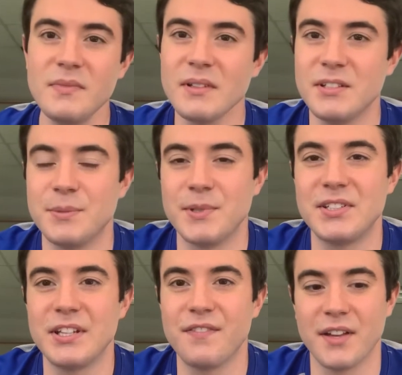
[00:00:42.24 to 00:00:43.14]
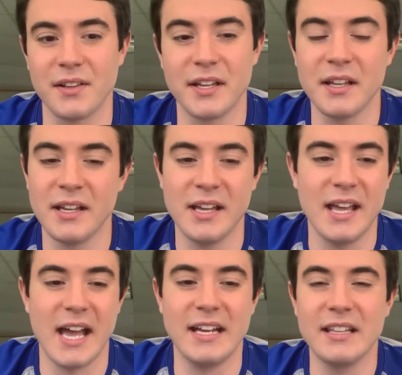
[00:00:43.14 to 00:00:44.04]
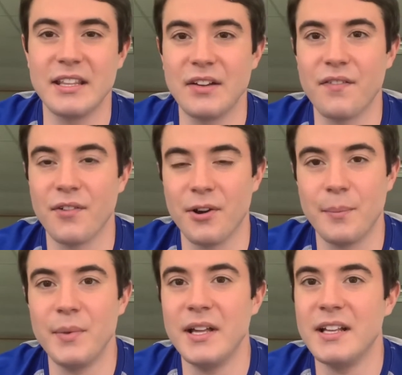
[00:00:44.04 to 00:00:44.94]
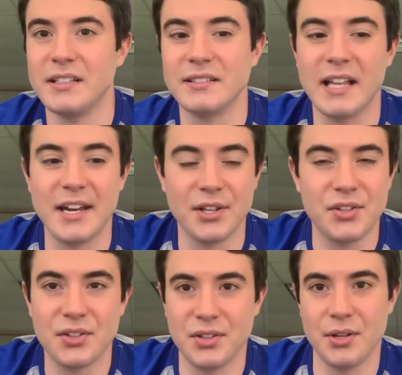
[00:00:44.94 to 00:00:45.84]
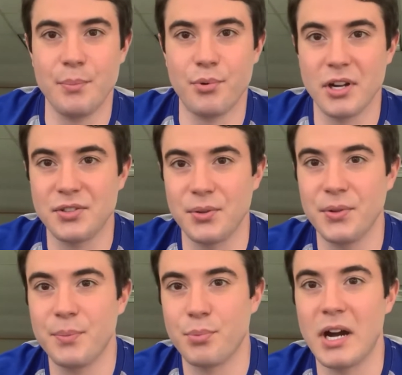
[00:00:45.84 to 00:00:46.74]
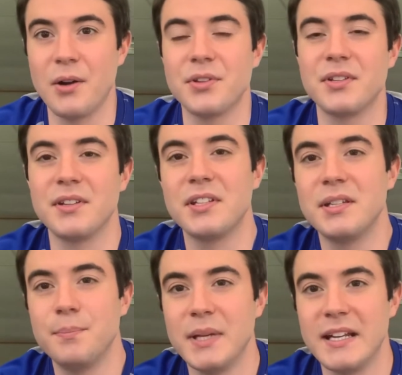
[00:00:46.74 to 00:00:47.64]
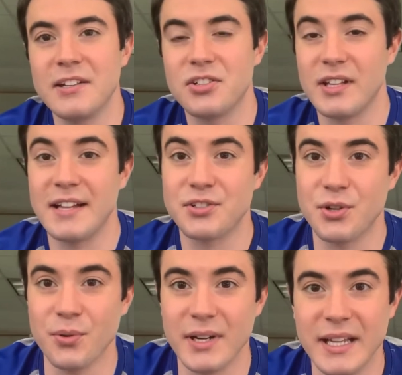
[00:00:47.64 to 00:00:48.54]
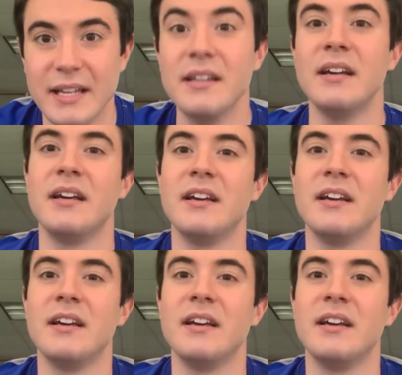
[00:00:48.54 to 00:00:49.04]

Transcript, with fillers: specifically. Anything from lettuce to Brussels sprouts to spinach that's green.